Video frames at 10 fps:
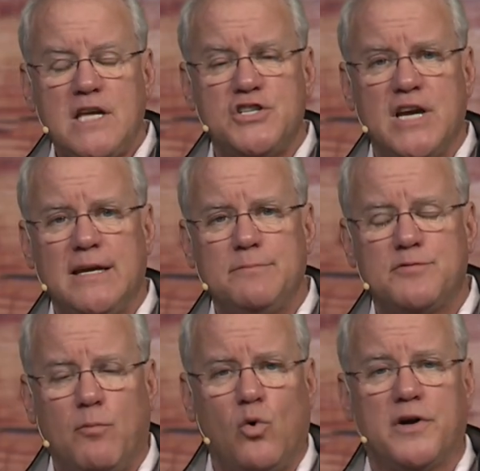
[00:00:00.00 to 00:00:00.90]
James
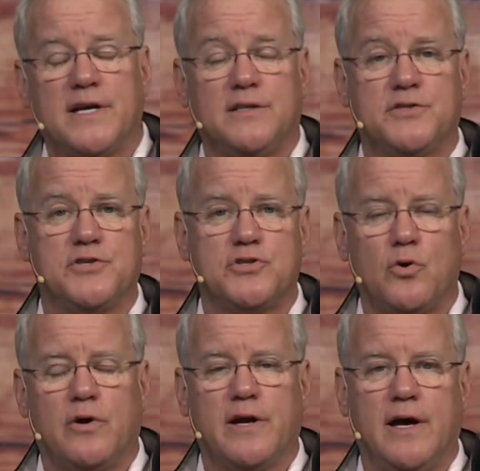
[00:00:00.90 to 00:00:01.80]
Moore tells a
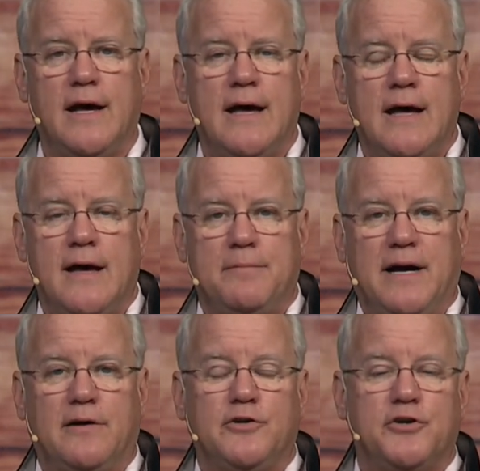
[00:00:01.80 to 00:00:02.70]
story
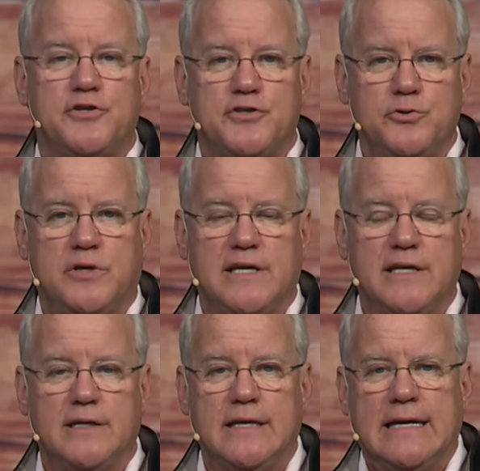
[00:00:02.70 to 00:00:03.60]
about Nurse Sue
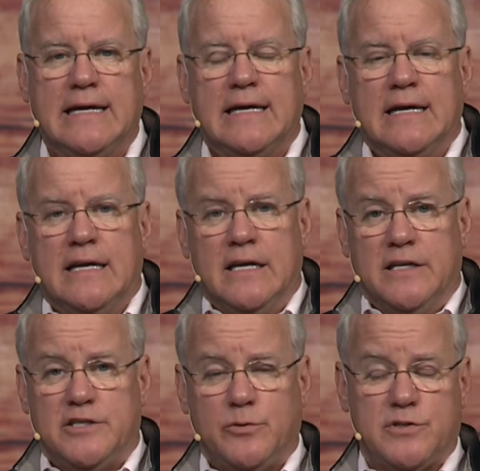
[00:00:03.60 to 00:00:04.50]
Kidd.
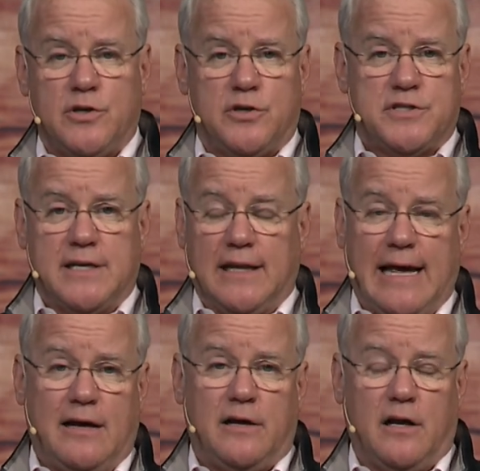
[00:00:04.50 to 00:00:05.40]
She was a nurse in a
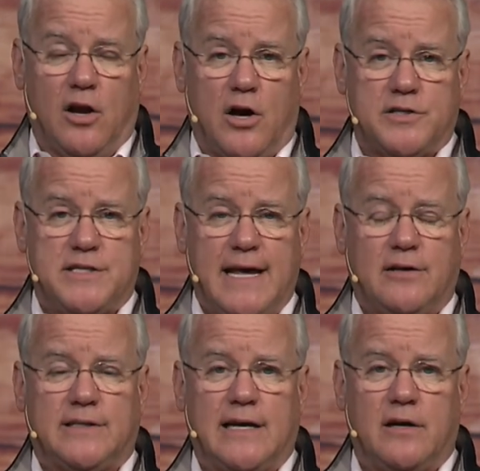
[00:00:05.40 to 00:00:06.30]
large
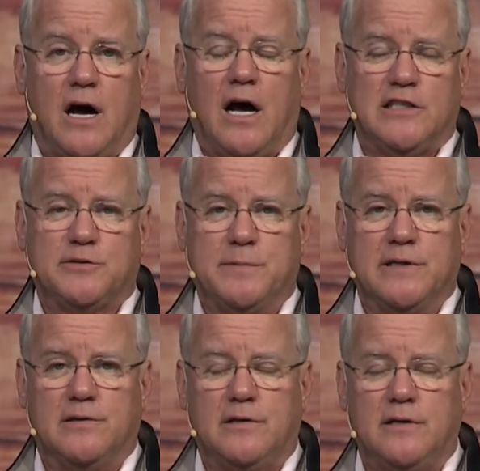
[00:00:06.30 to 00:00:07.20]
downtown
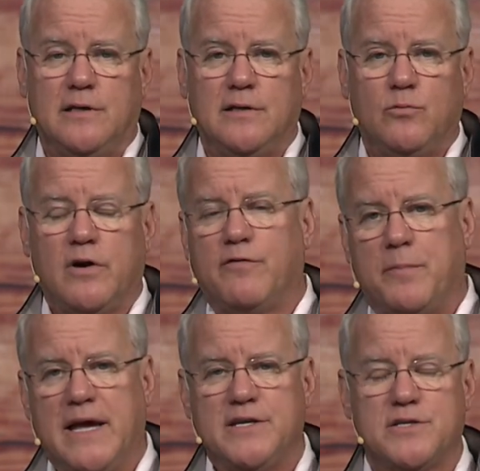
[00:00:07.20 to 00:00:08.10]
hospital. One of her
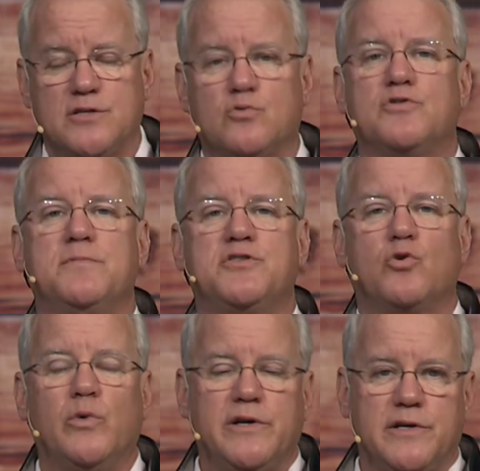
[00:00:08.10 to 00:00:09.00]
patients was Mr.
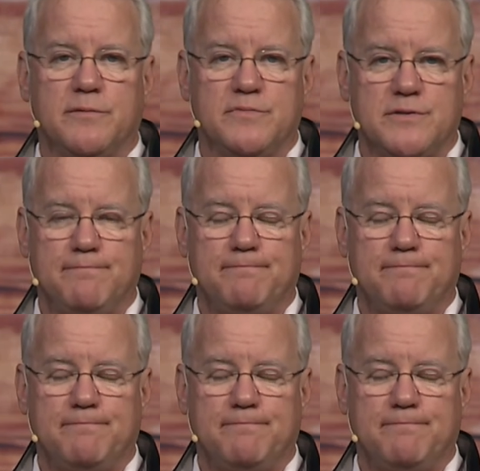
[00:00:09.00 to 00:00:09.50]
Williams.